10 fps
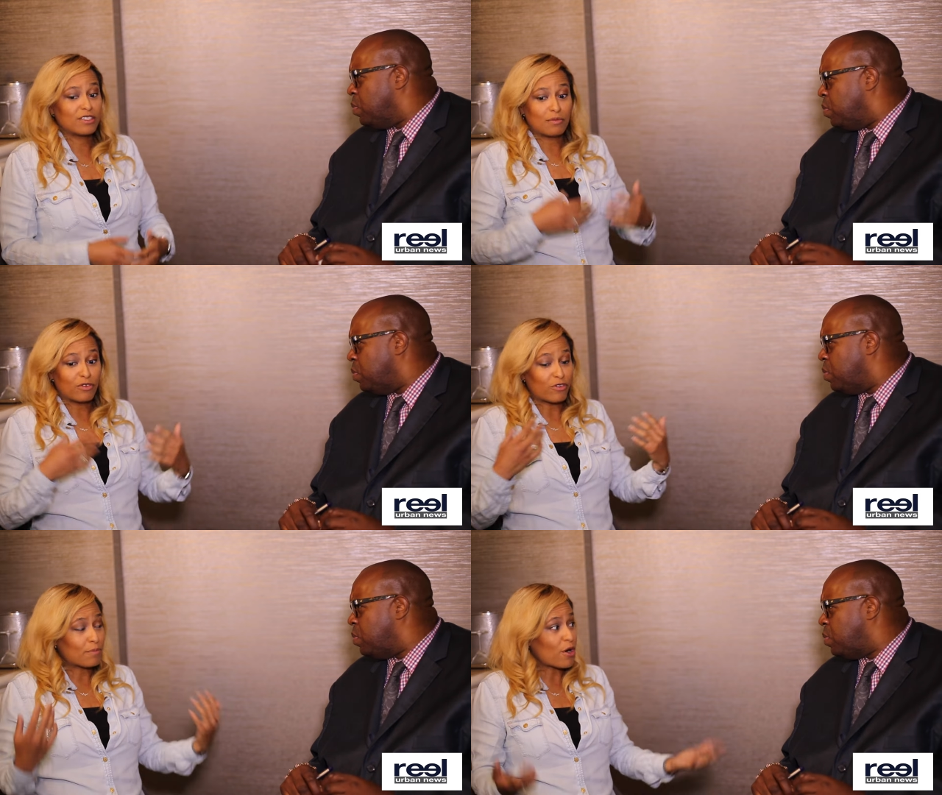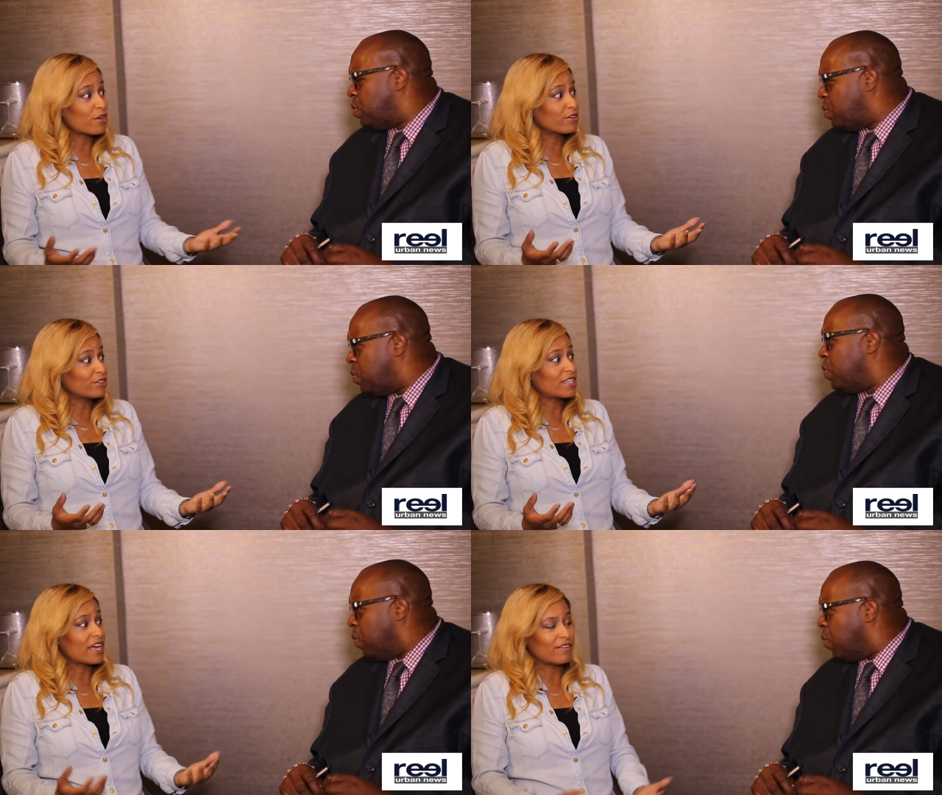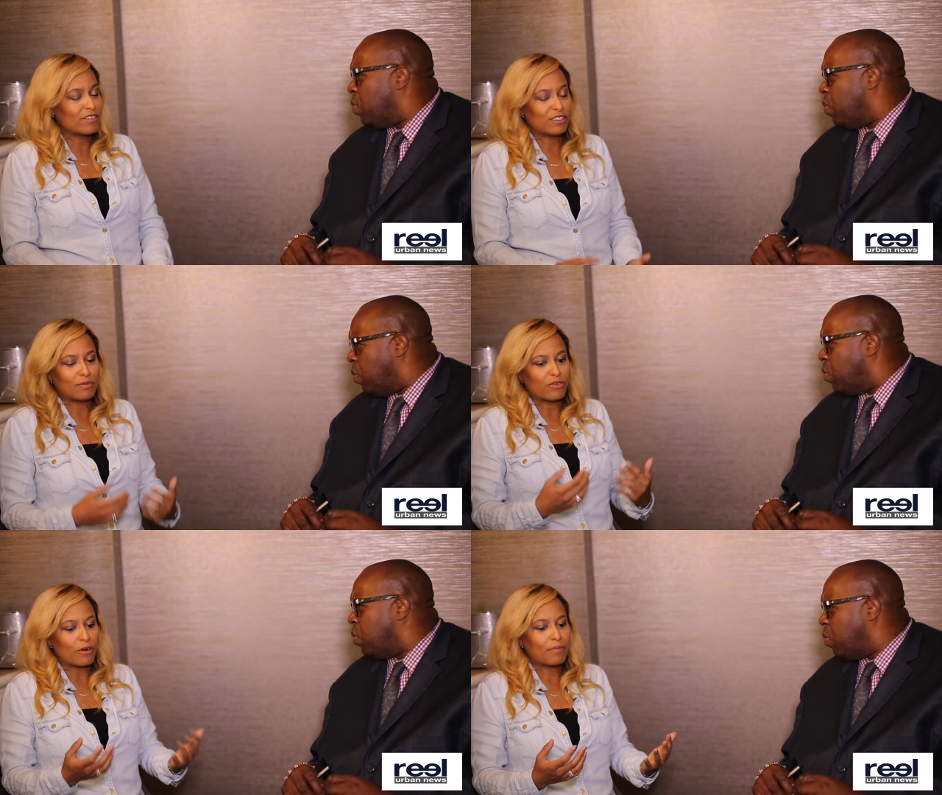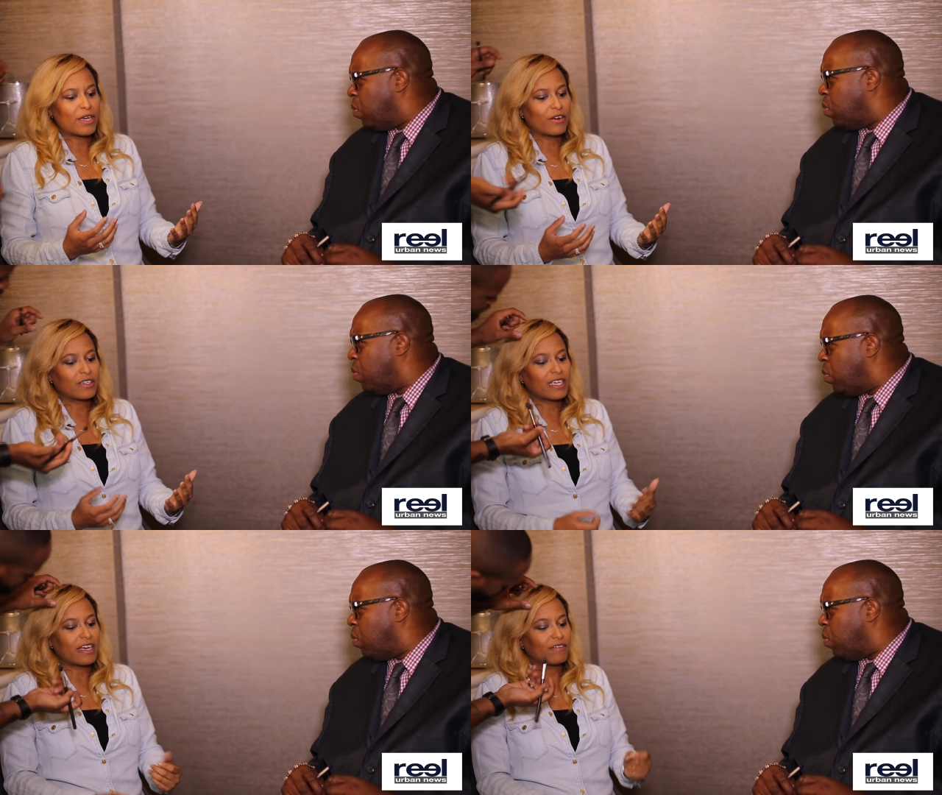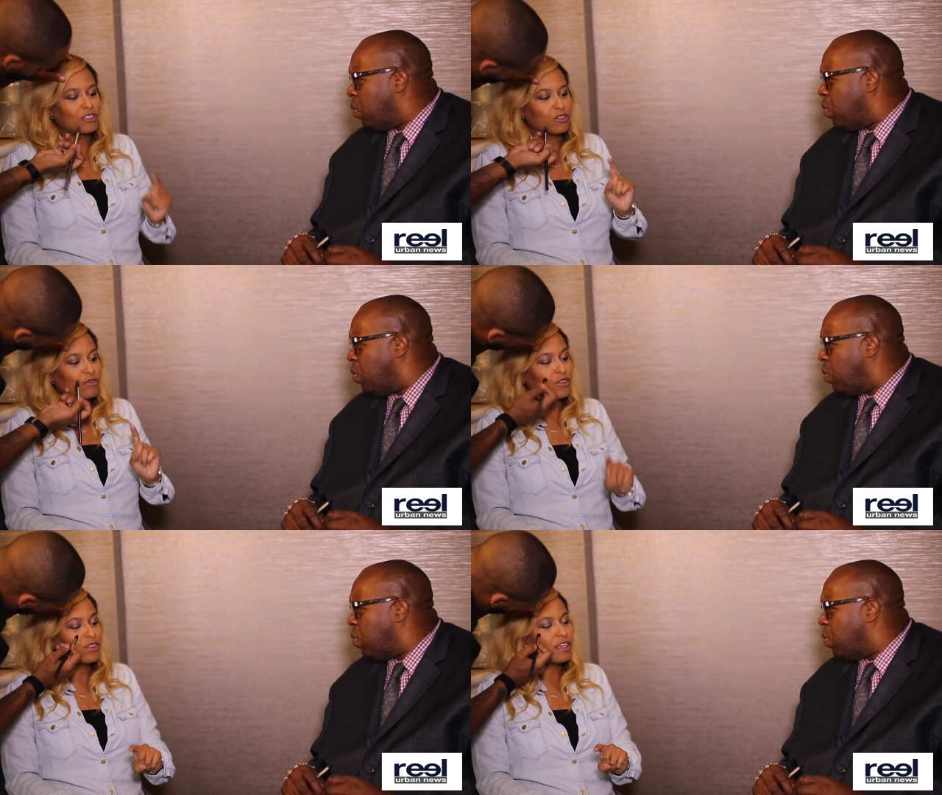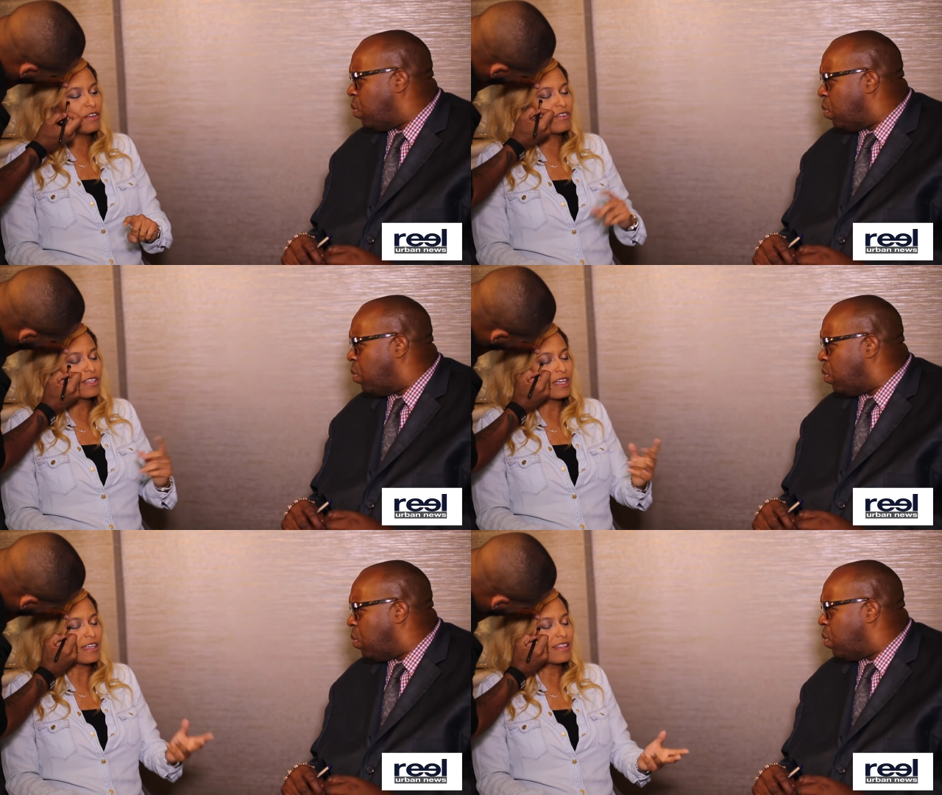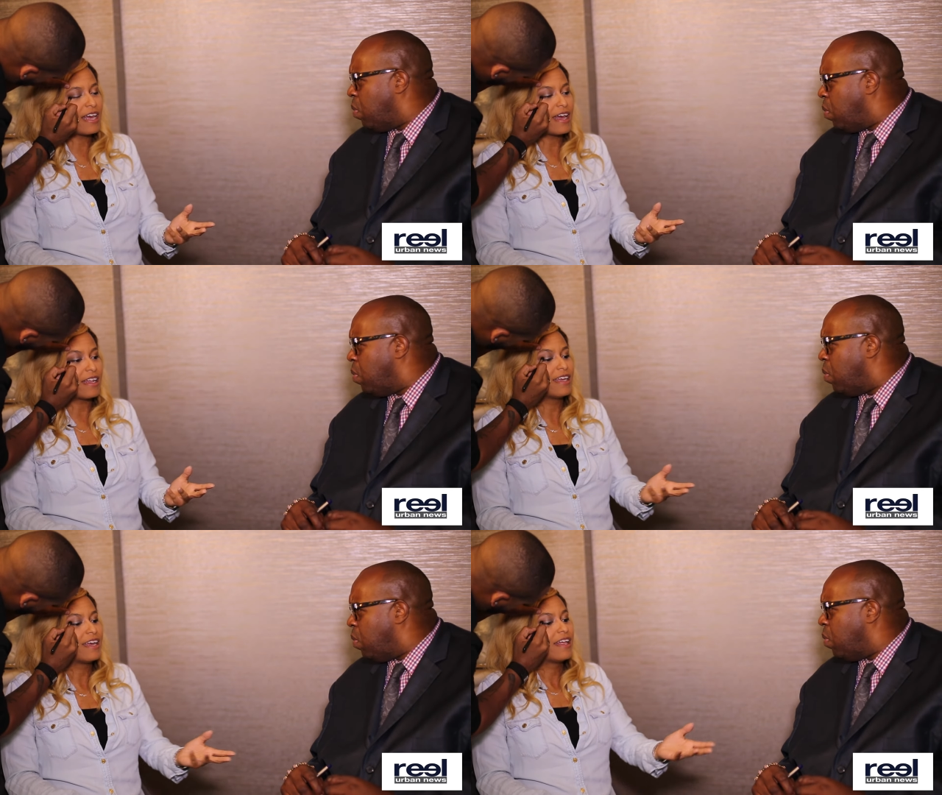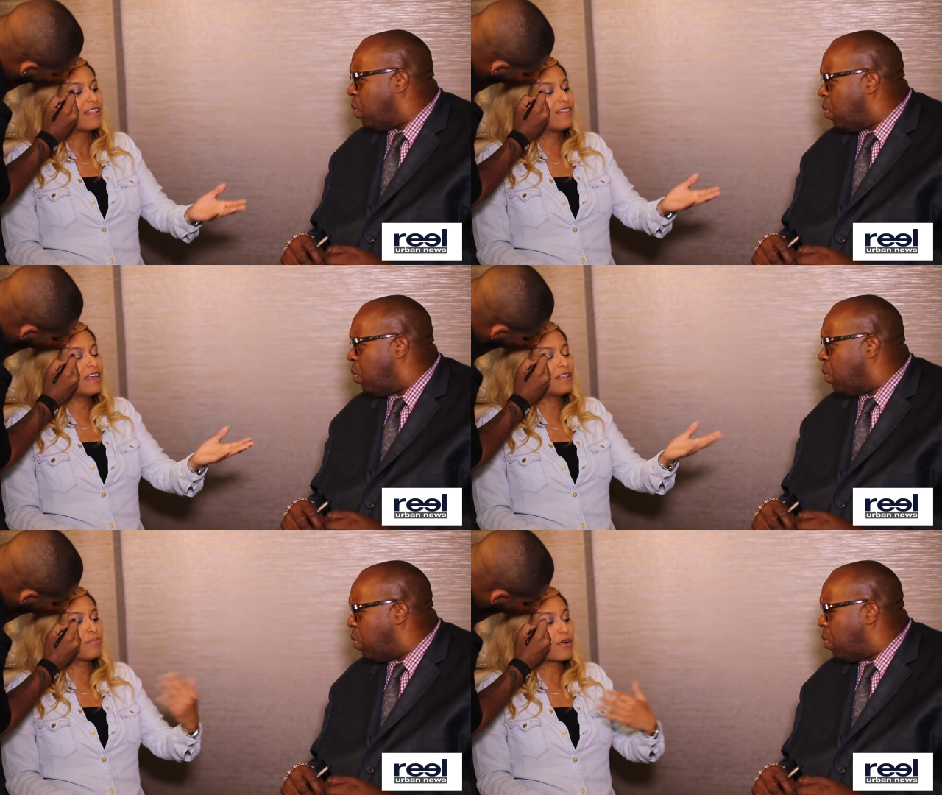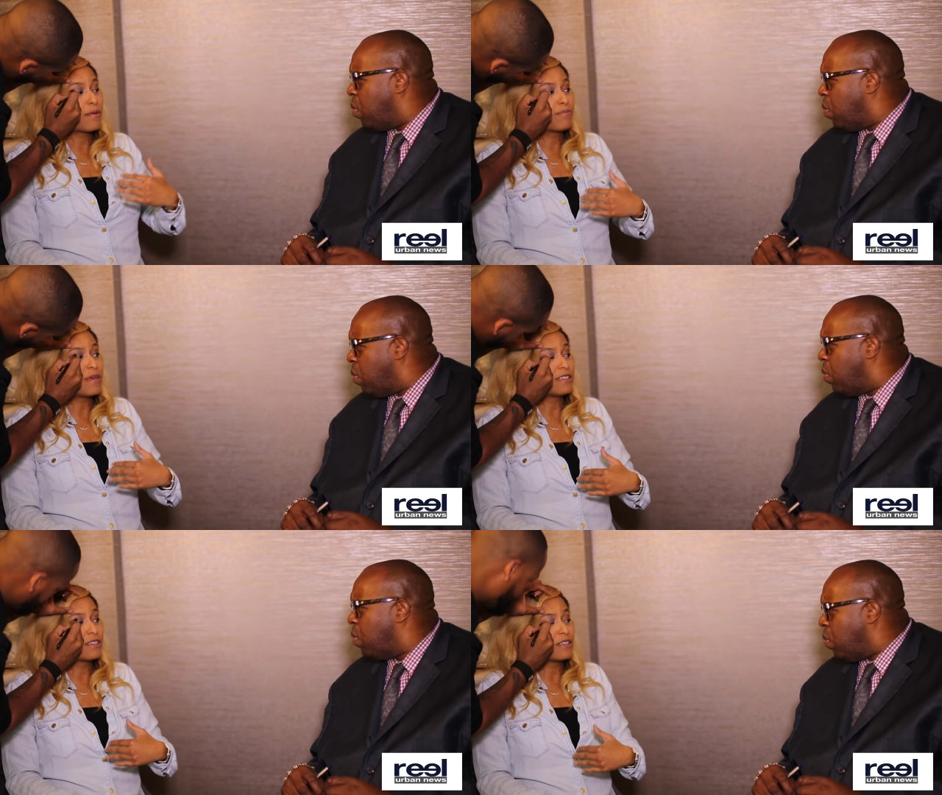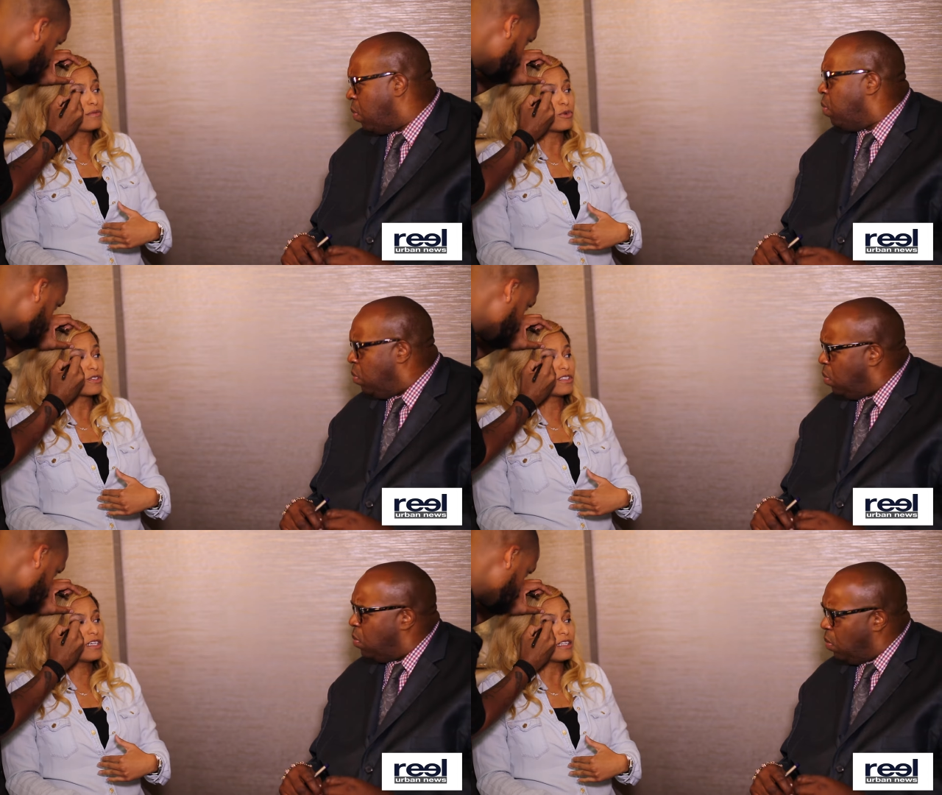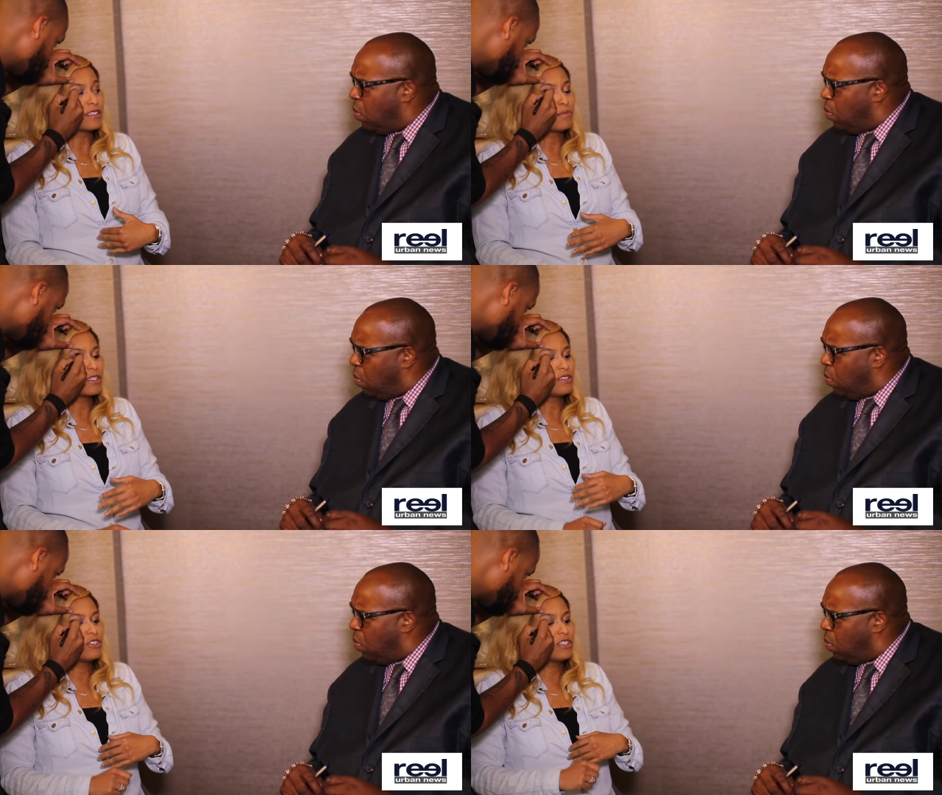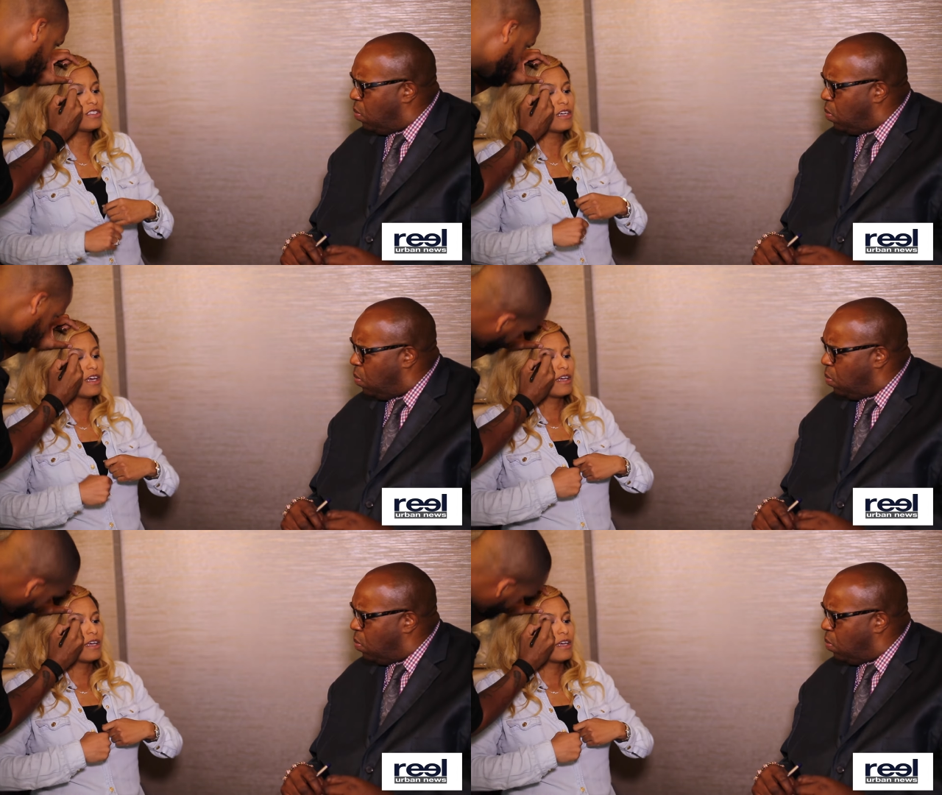Speaker 1: it, some of our partners have it, some of our parents have it. So if you think of it like that, then PrEP makes a little more sense. But to just